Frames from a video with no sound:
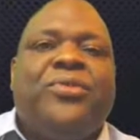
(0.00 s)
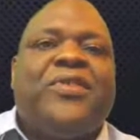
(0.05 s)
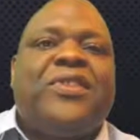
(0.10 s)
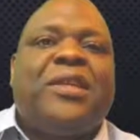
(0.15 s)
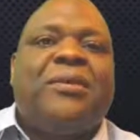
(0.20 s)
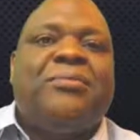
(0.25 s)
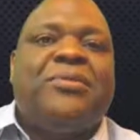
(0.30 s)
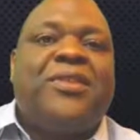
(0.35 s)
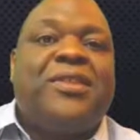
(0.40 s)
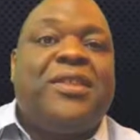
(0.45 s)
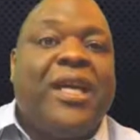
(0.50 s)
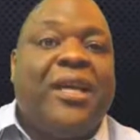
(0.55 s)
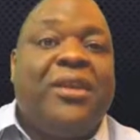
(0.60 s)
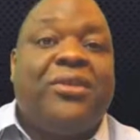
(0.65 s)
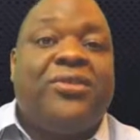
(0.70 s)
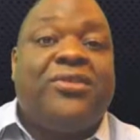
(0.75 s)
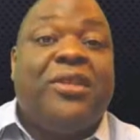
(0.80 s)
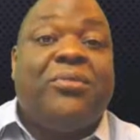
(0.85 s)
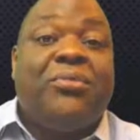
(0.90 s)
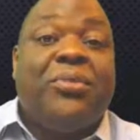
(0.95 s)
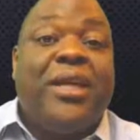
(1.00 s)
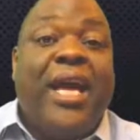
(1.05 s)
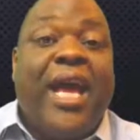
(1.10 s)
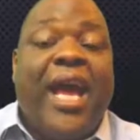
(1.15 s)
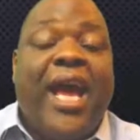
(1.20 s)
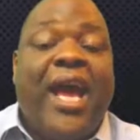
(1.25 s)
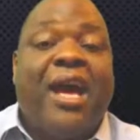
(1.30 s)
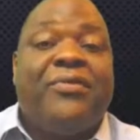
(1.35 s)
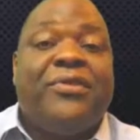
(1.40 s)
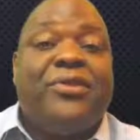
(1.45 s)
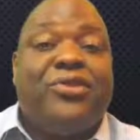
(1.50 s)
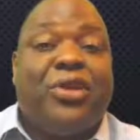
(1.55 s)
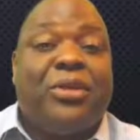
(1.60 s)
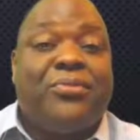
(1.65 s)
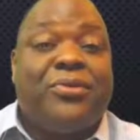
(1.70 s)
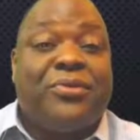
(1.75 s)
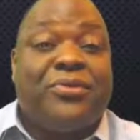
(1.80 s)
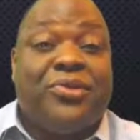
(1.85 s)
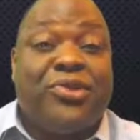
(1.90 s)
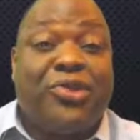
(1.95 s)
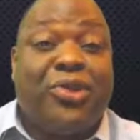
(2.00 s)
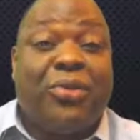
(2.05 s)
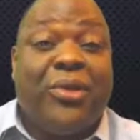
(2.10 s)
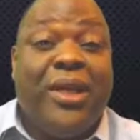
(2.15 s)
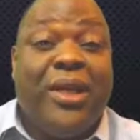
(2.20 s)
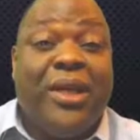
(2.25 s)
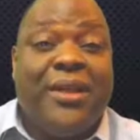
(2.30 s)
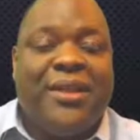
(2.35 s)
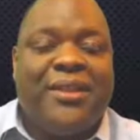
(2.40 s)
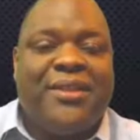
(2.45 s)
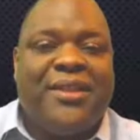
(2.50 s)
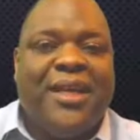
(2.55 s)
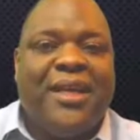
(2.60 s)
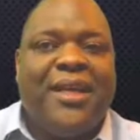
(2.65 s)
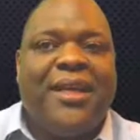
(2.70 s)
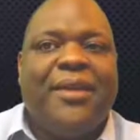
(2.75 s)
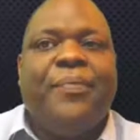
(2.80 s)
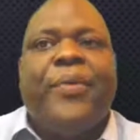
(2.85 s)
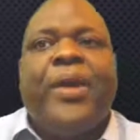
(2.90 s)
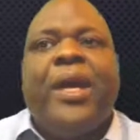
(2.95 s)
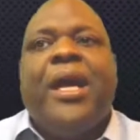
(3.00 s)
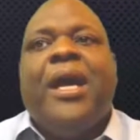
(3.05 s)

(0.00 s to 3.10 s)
some standards that we have in terms of screening the tenant,